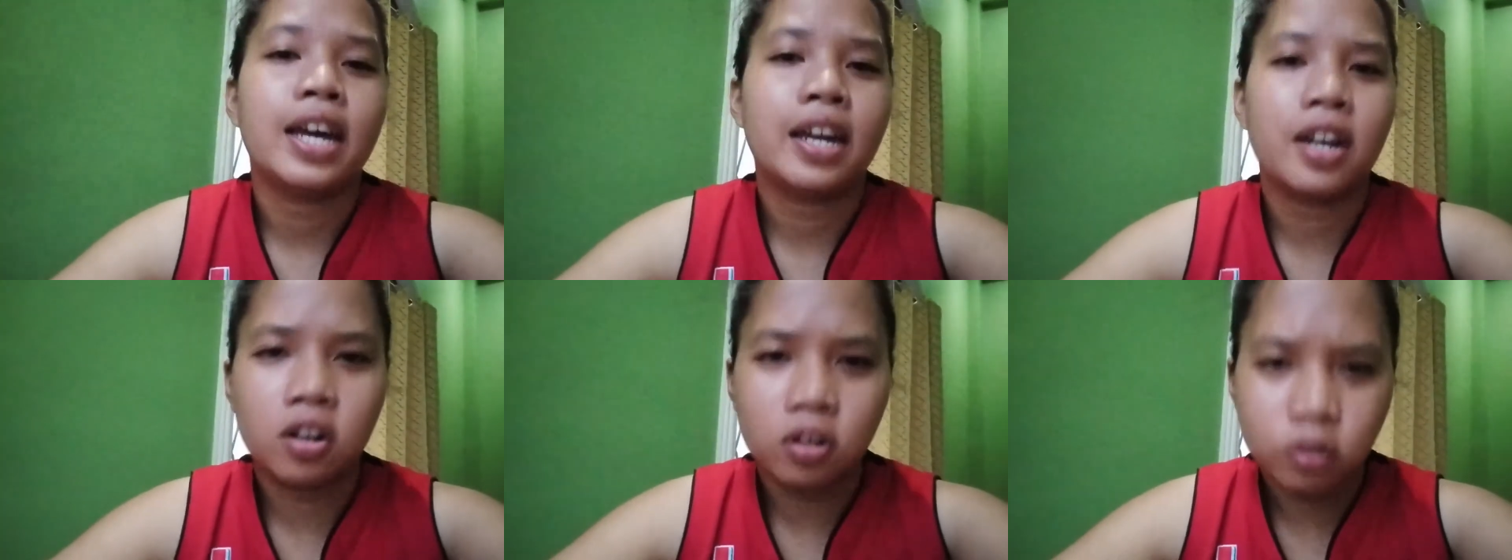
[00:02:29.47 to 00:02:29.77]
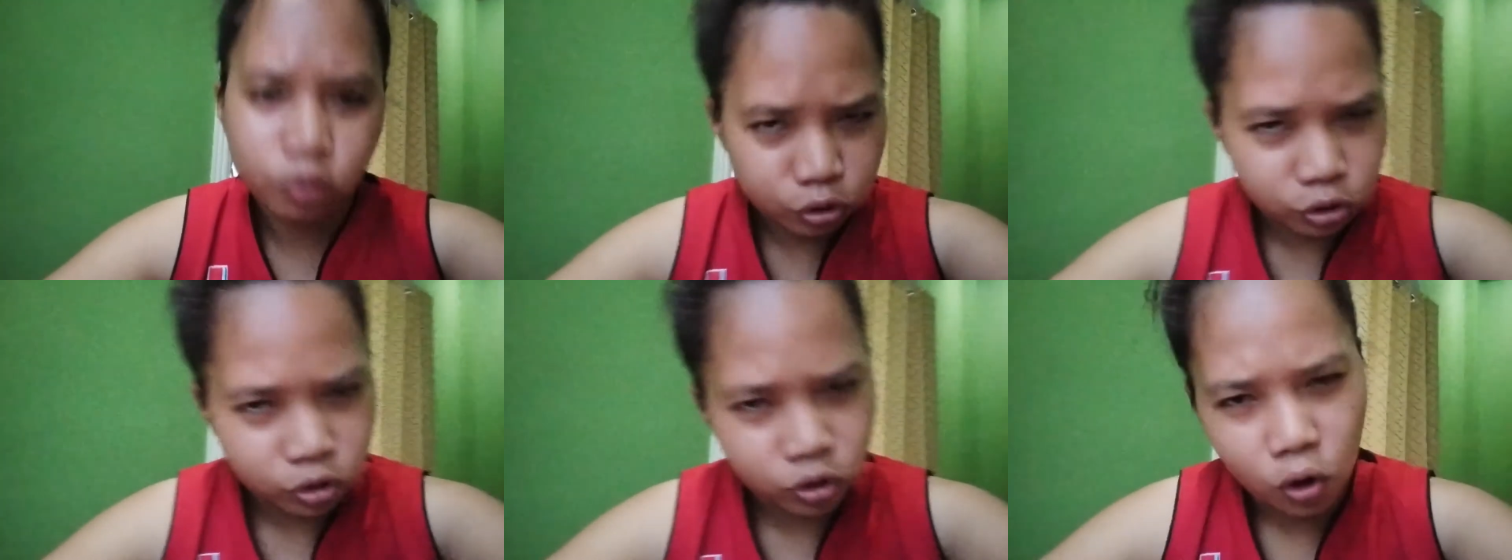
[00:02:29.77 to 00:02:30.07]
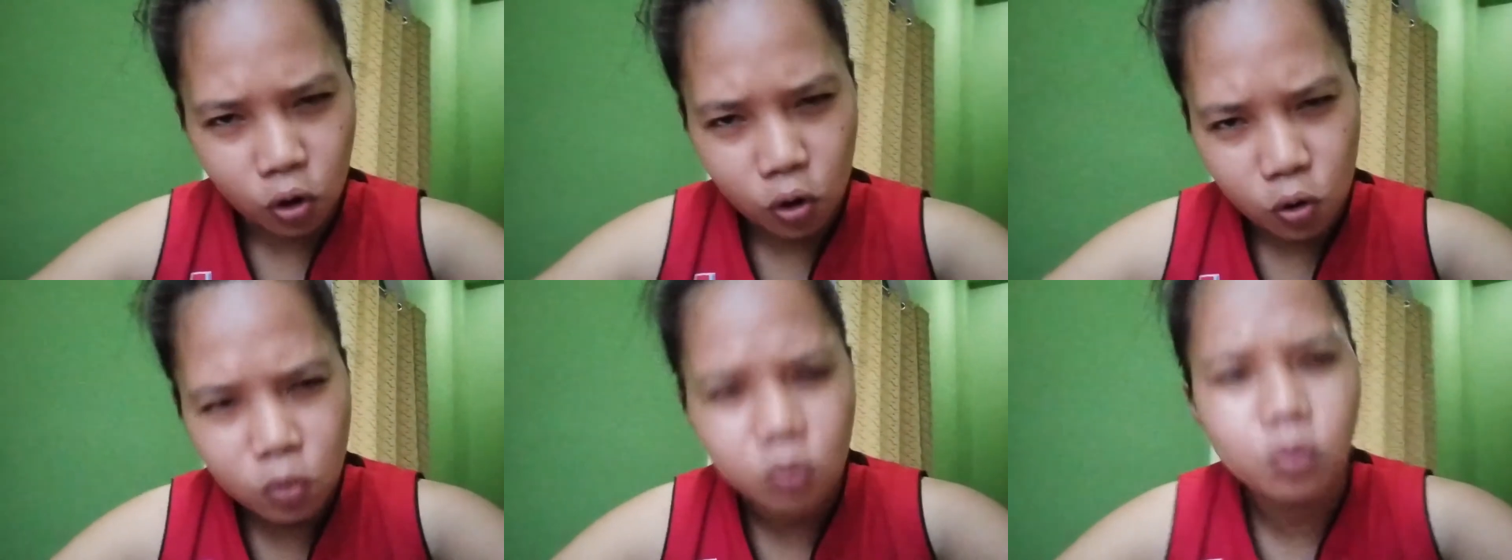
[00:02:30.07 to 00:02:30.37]
and
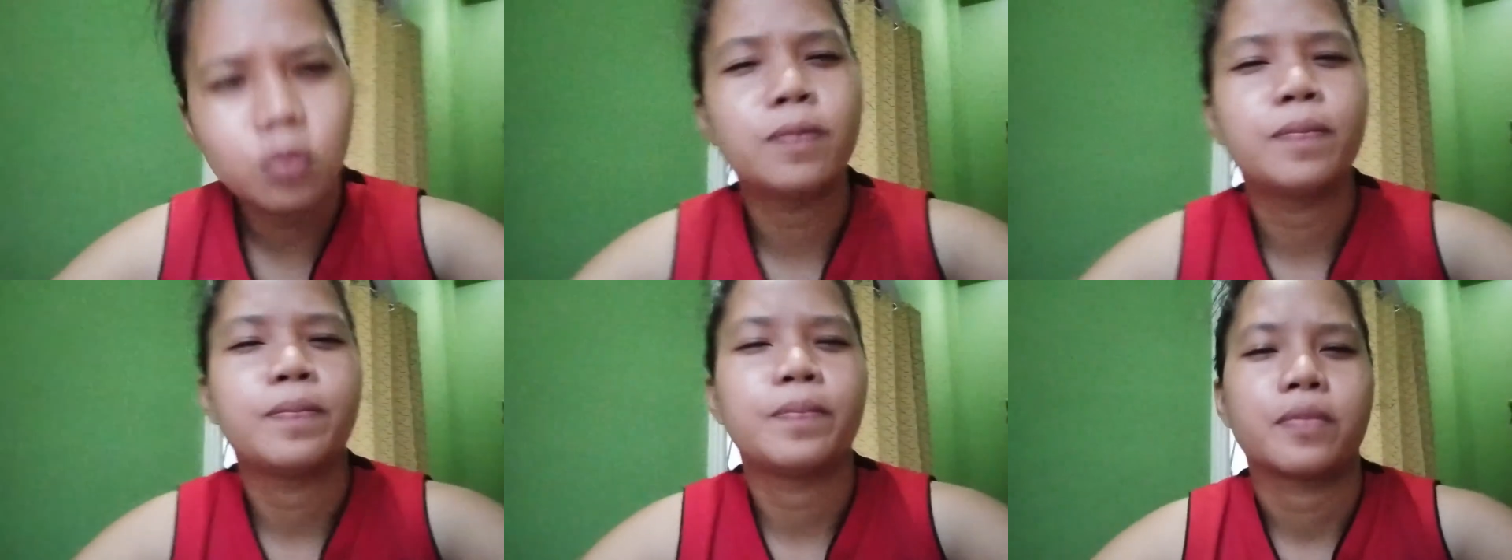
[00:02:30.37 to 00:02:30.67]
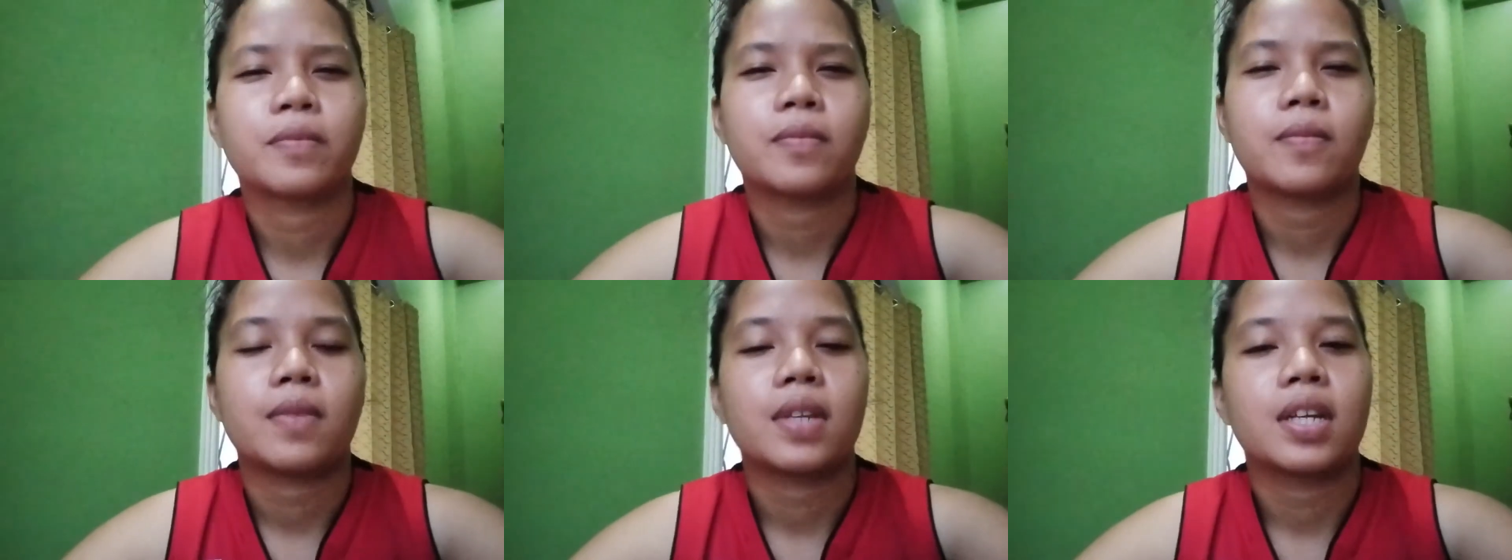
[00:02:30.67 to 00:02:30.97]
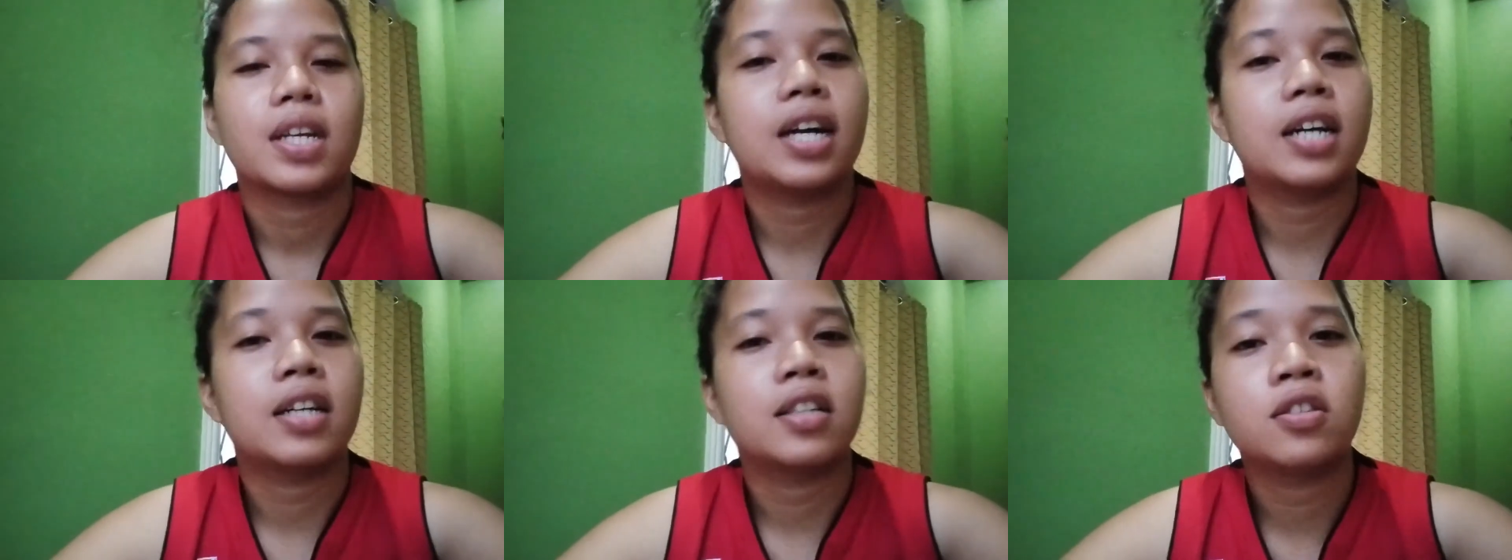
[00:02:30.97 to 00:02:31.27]
also
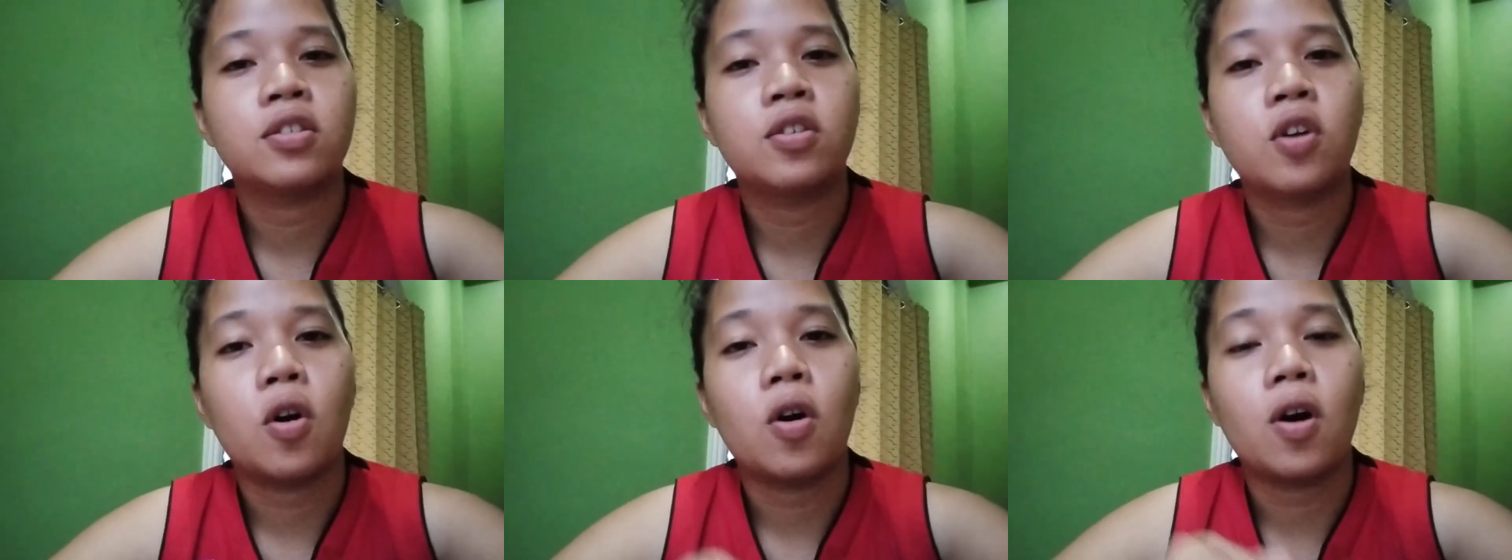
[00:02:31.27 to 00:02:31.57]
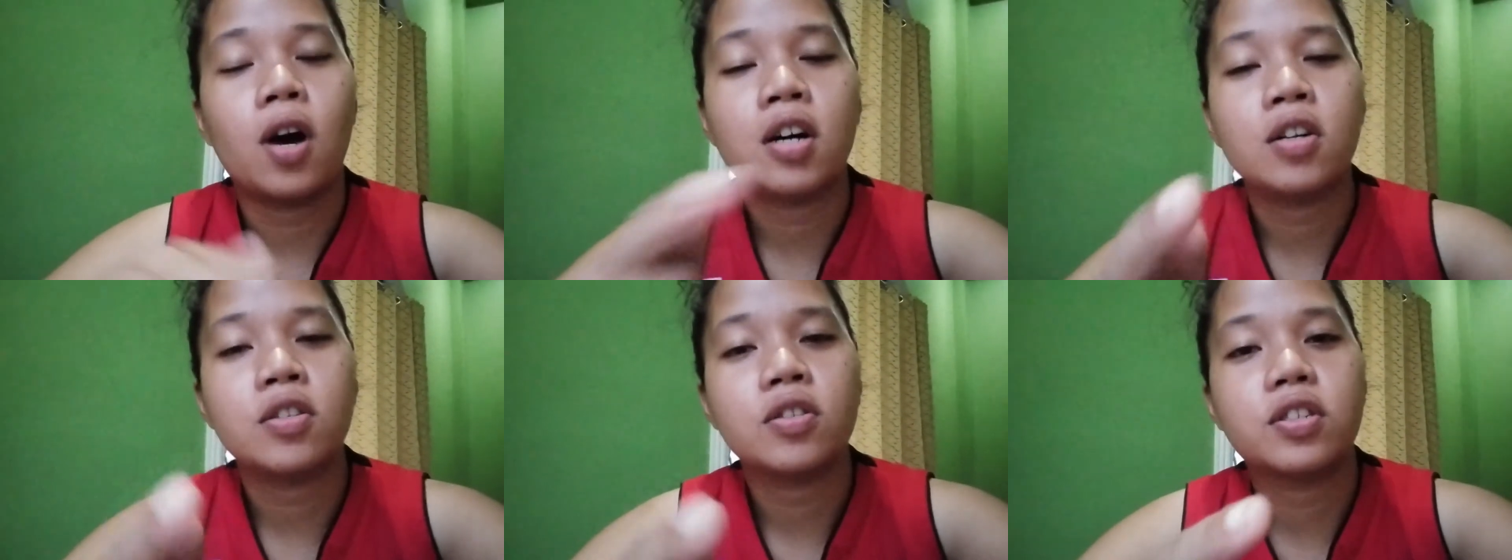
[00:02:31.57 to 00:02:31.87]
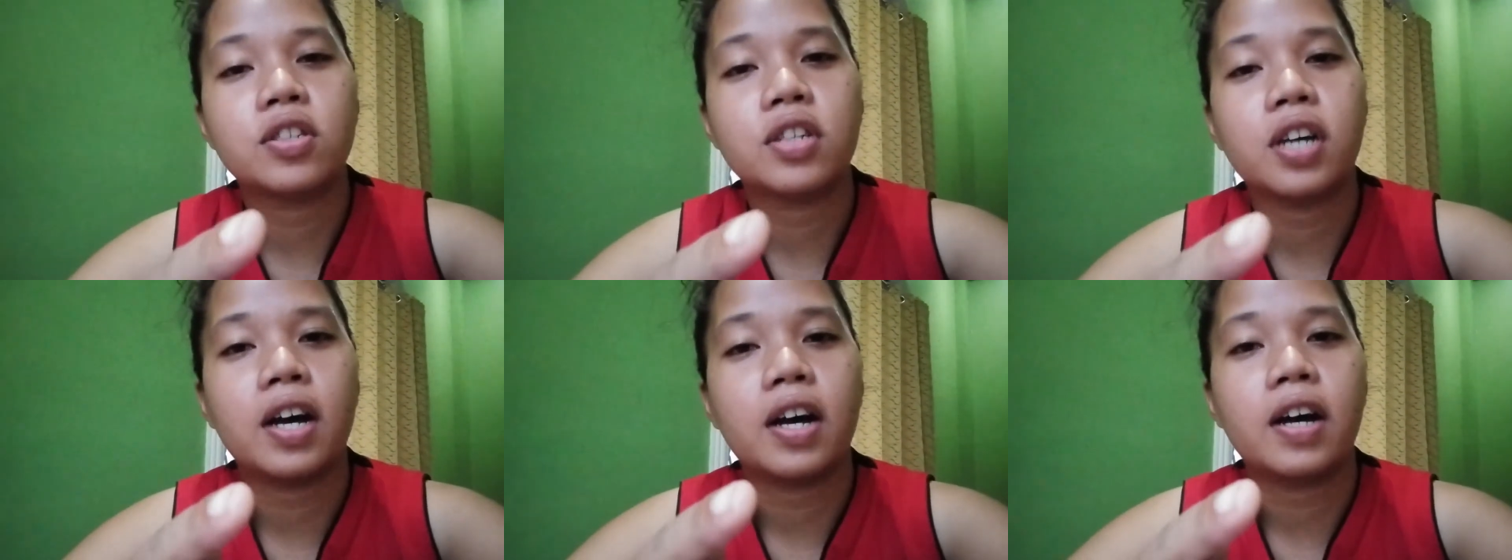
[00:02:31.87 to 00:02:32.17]
I'll go
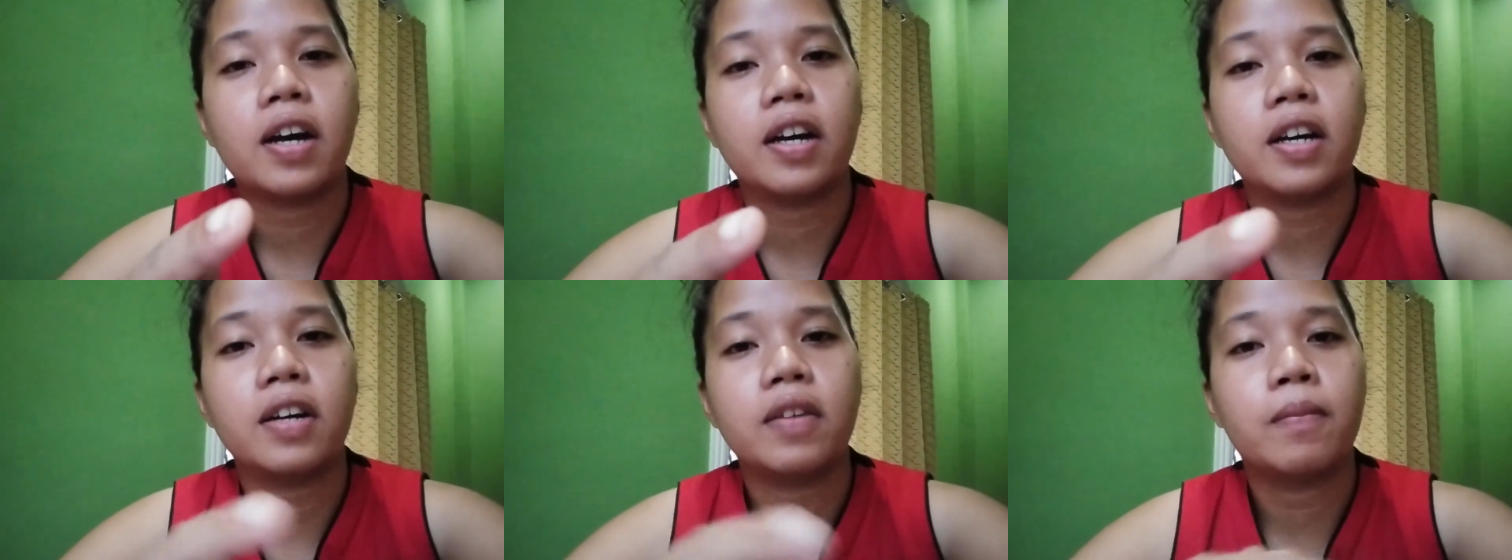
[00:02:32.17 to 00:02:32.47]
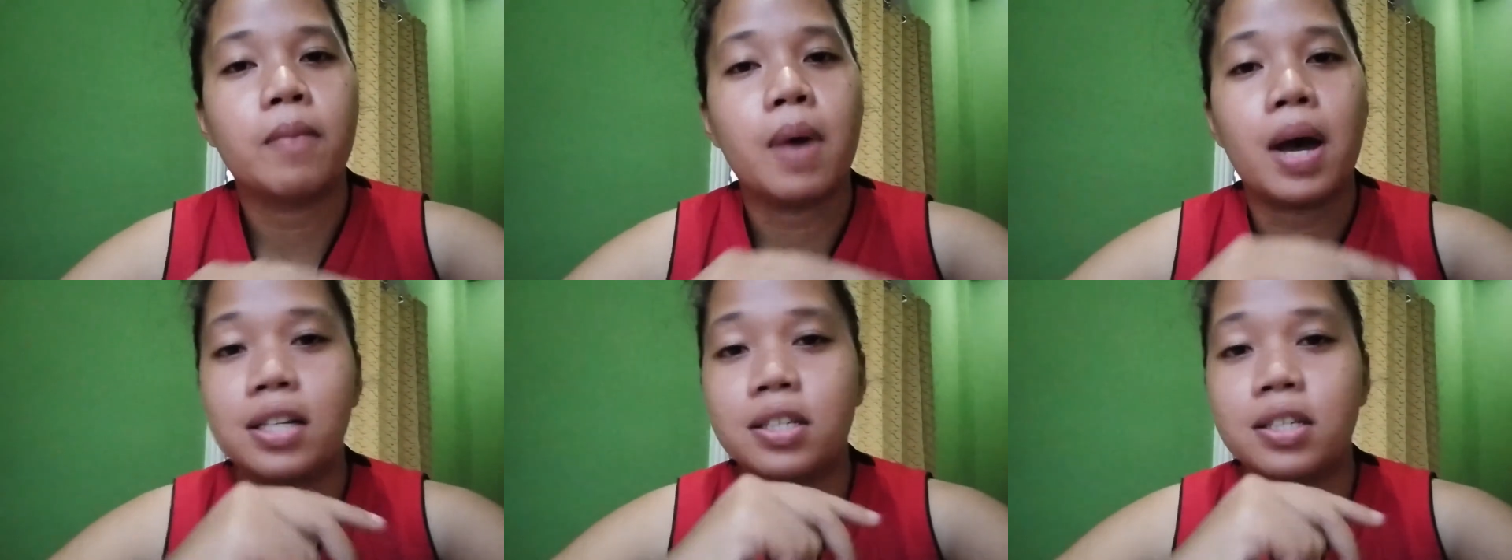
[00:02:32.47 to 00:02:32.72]
outside,